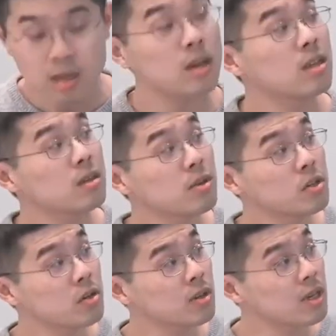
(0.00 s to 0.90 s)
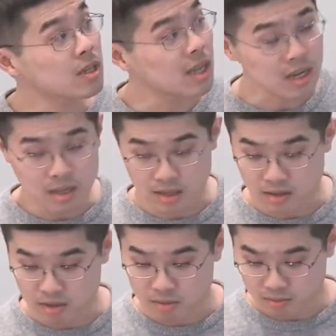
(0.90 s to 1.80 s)
then we show the second
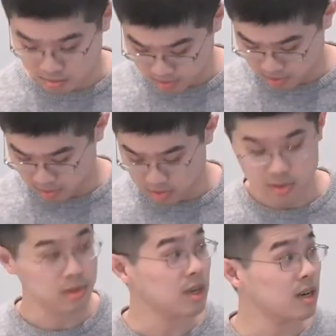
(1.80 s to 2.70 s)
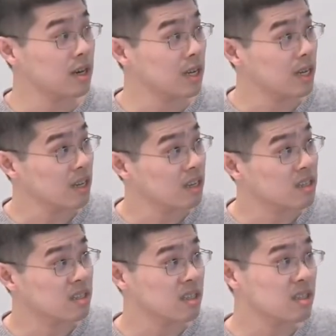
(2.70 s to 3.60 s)
theorem. So there
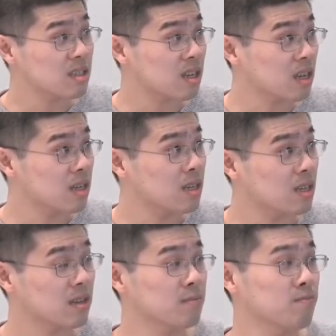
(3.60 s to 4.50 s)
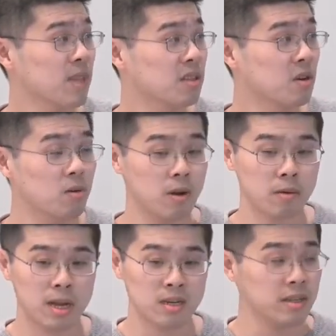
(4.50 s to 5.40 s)
exists a, a
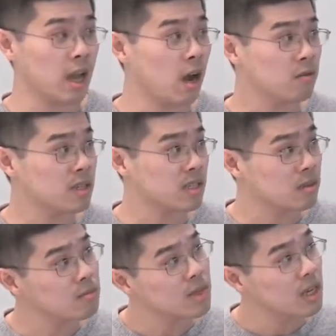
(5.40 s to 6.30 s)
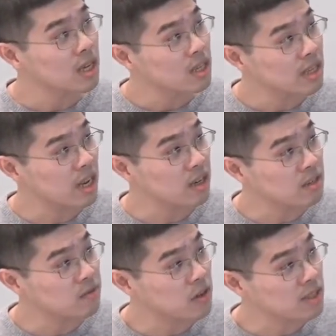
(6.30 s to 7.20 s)
no-regret learning algorithm
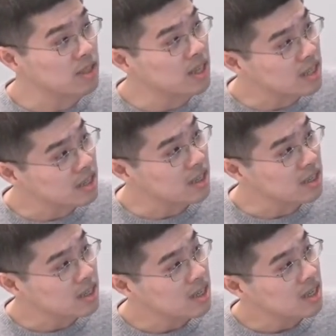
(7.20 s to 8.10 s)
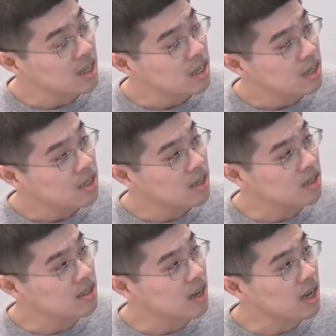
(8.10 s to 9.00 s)
tailored for this setting
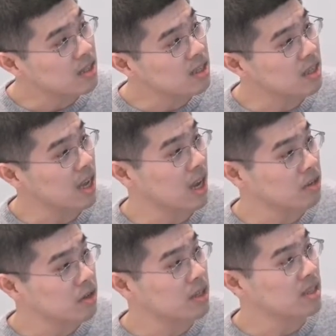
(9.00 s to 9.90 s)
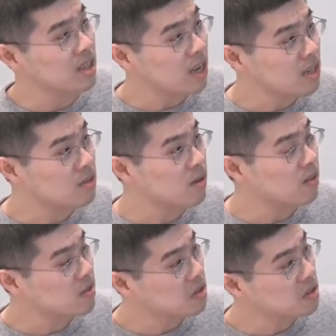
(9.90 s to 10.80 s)
such that actually the seller's
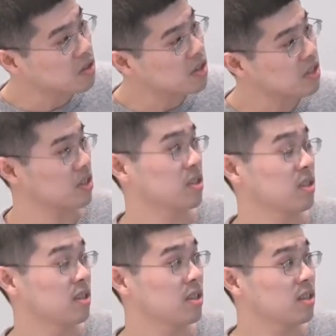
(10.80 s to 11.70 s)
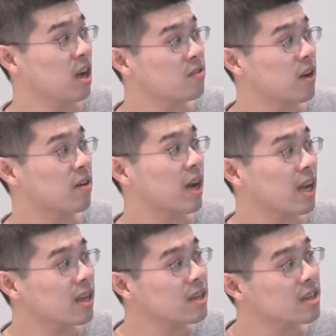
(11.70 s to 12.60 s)
revenue is not very
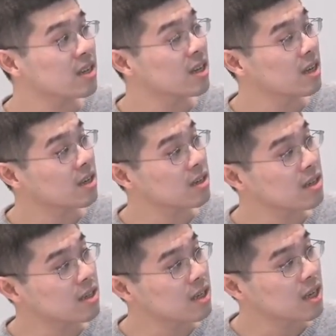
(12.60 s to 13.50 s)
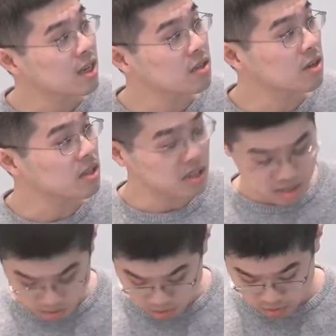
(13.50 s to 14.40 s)
high. Okay? So it's
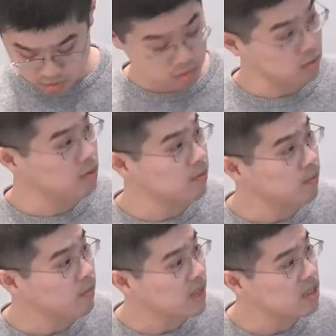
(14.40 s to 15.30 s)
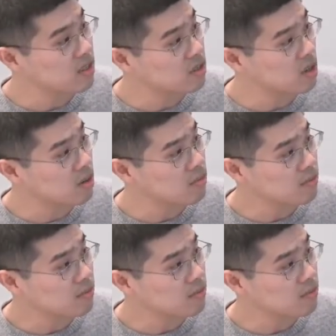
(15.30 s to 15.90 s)
equal to this term.